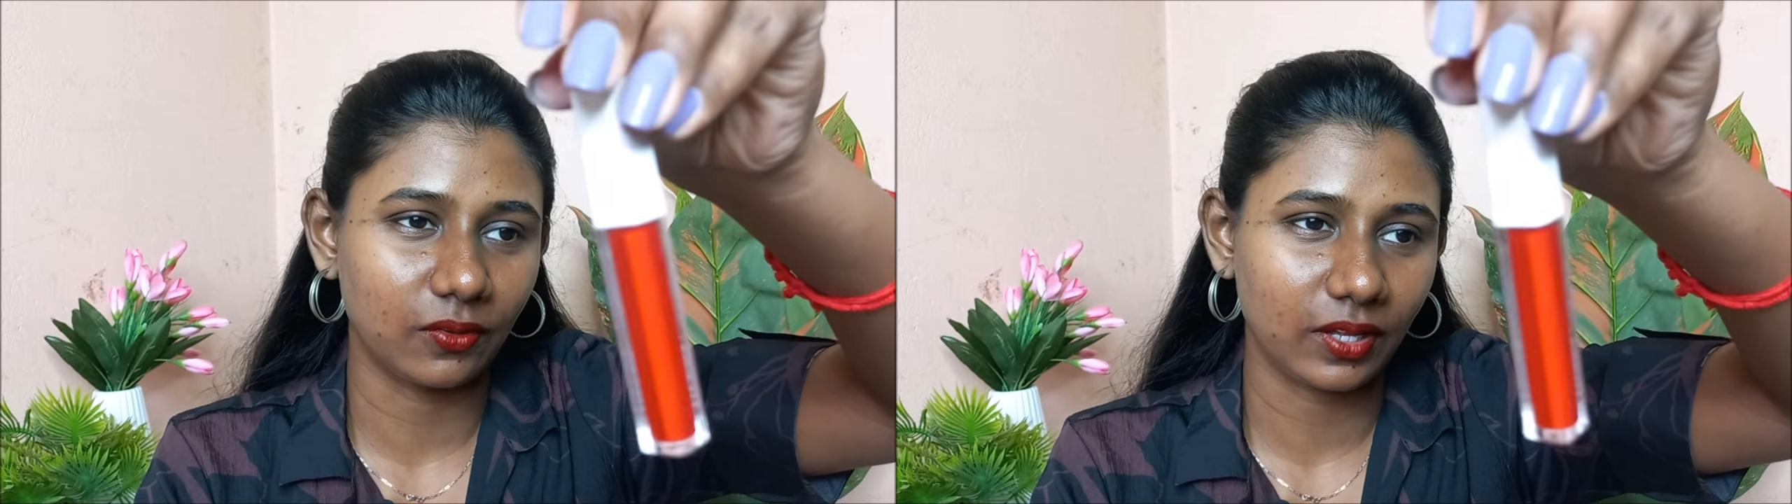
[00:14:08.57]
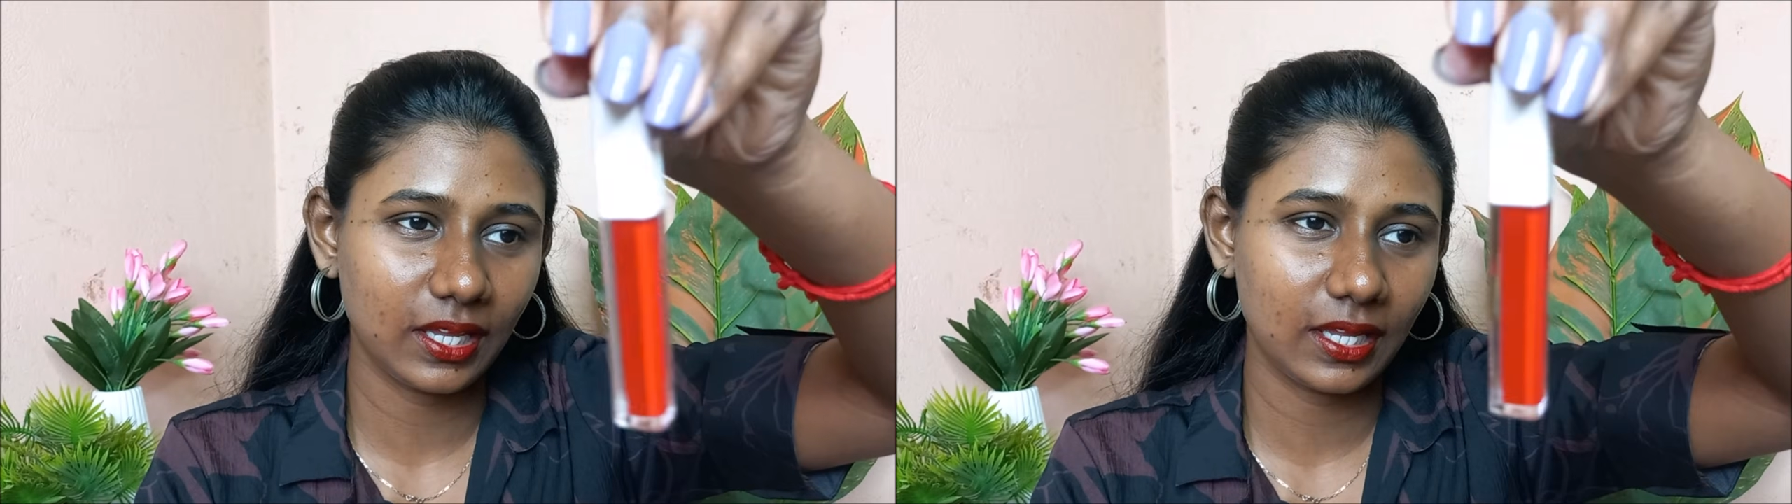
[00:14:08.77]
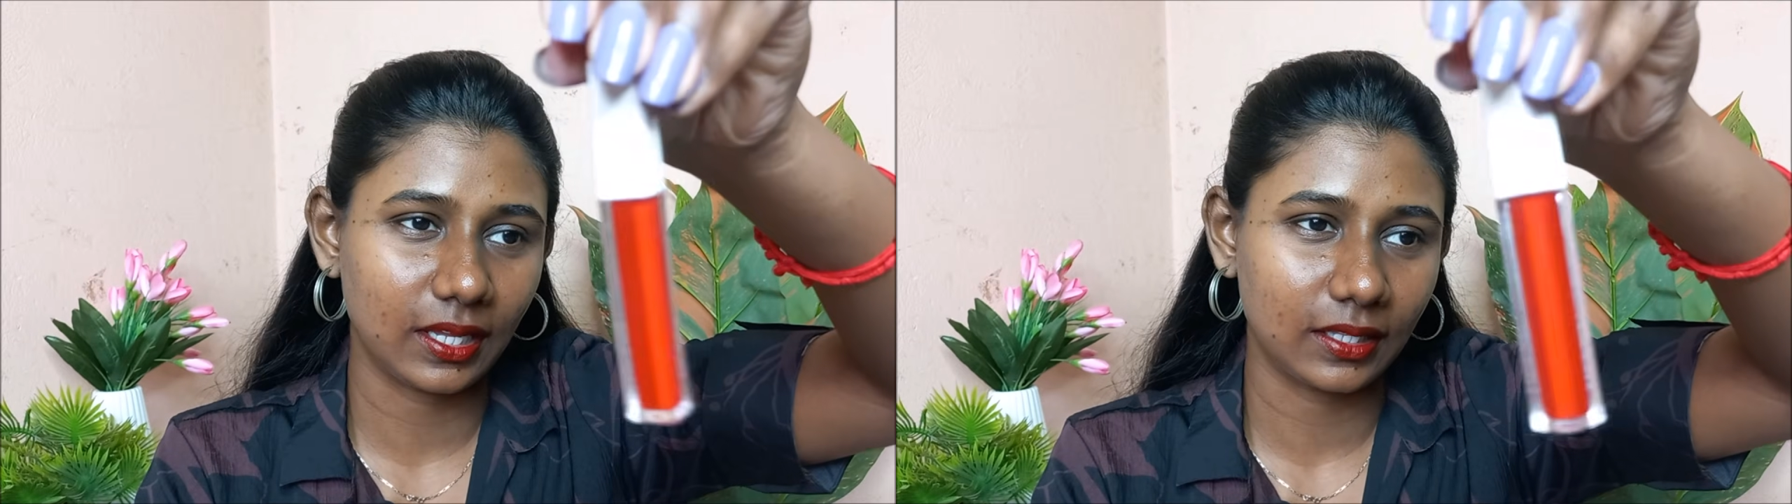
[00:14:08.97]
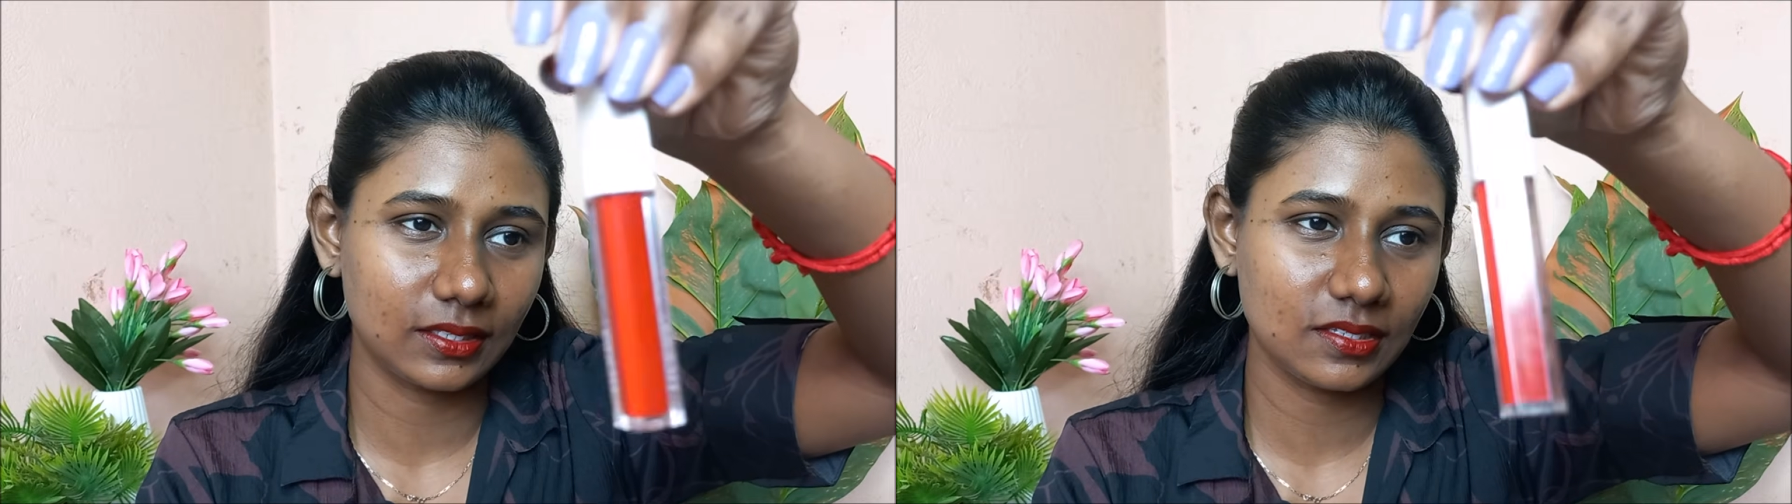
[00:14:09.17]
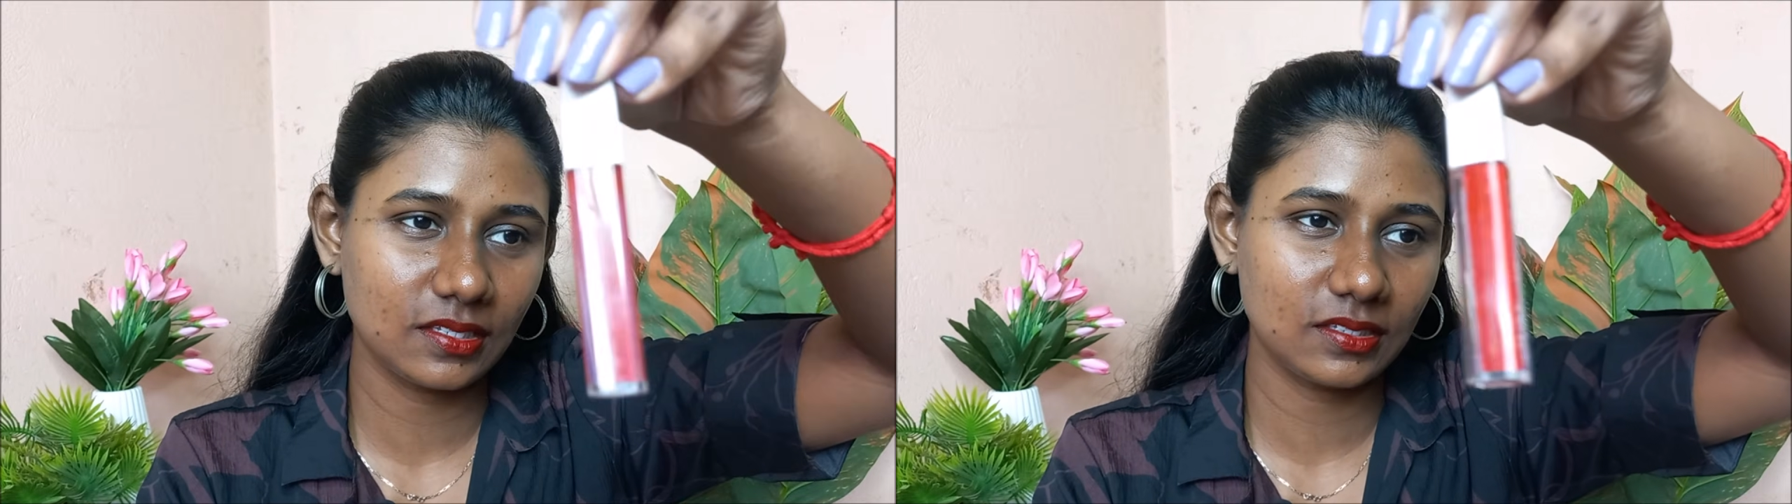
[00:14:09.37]
Okay,
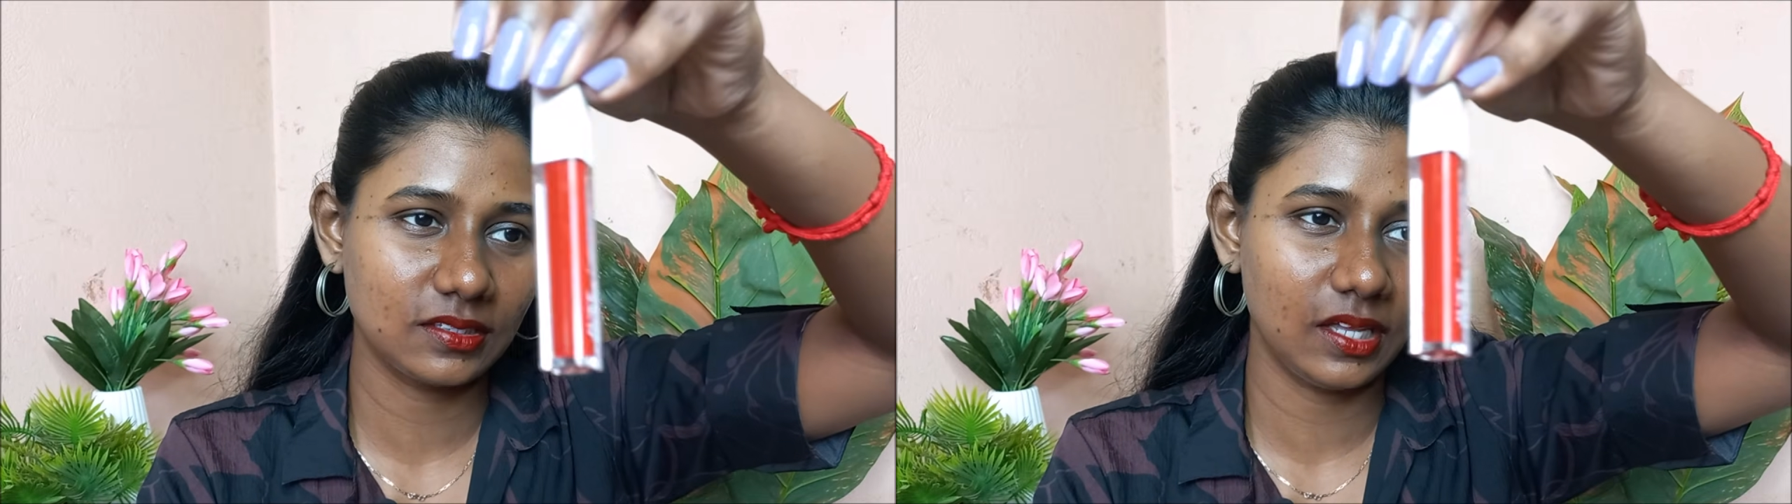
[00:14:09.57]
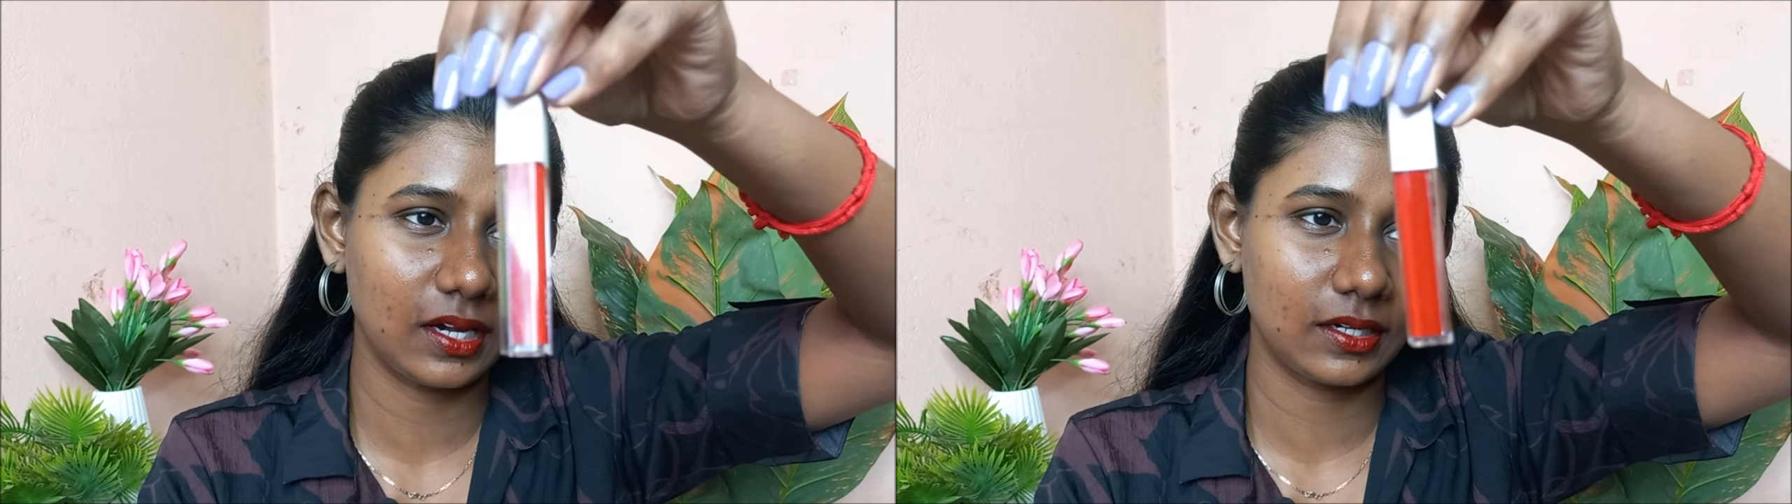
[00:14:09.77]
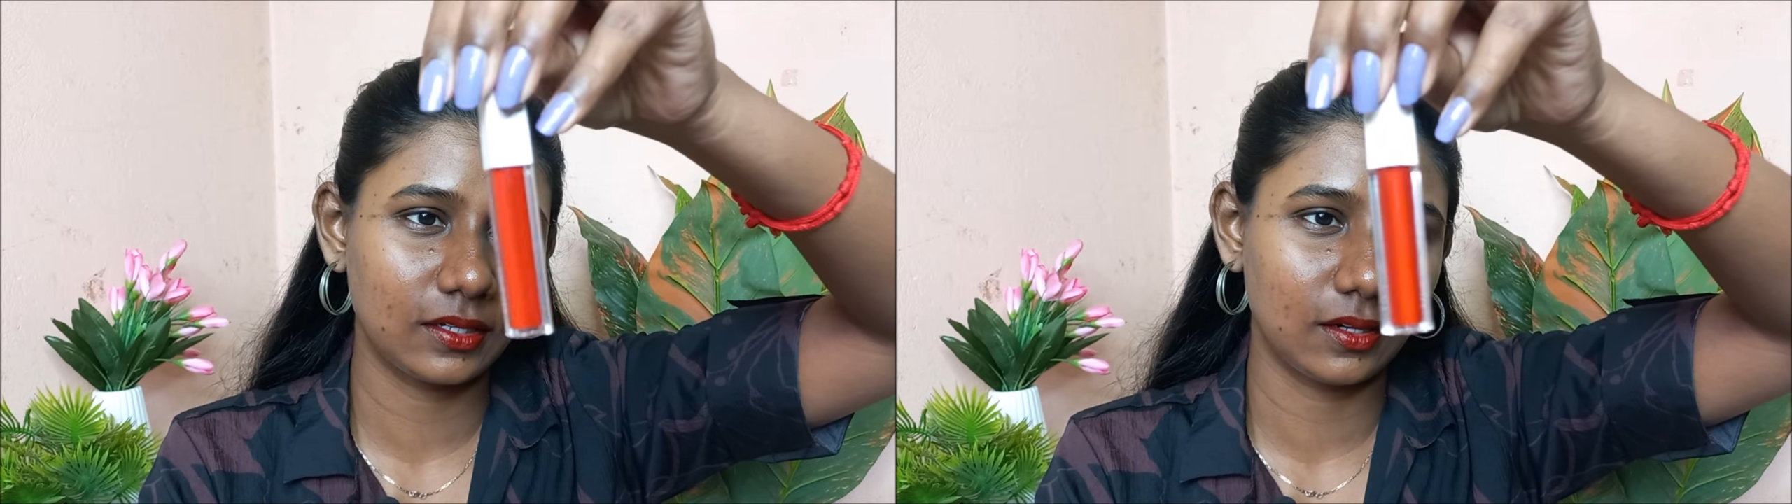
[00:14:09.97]
this is that